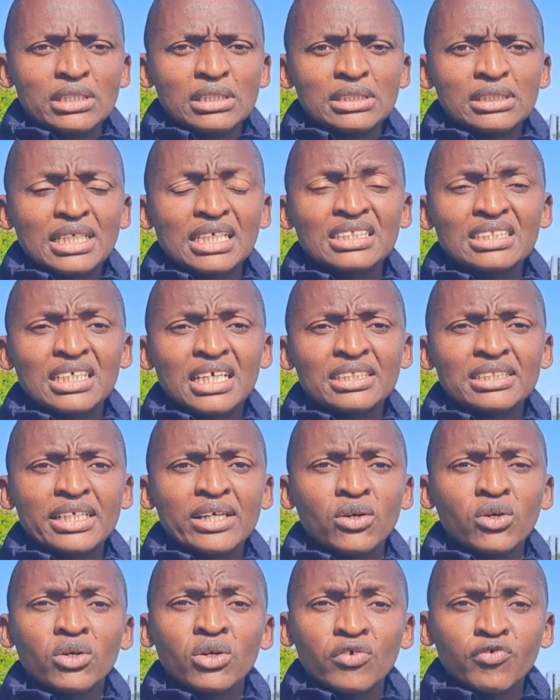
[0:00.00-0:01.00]
such that
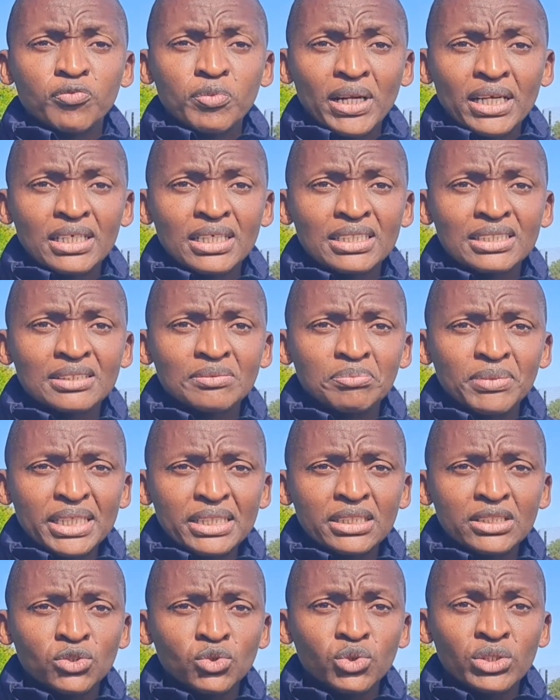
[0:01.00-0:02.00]
a lot of players
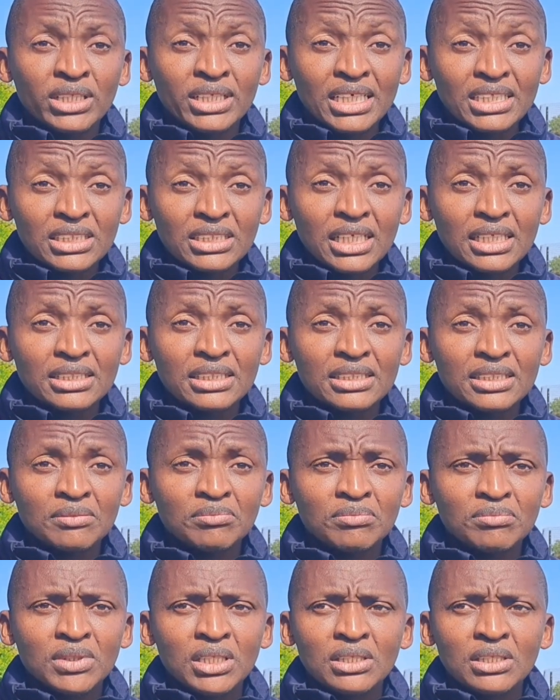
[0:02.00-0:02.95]
made it to the national team.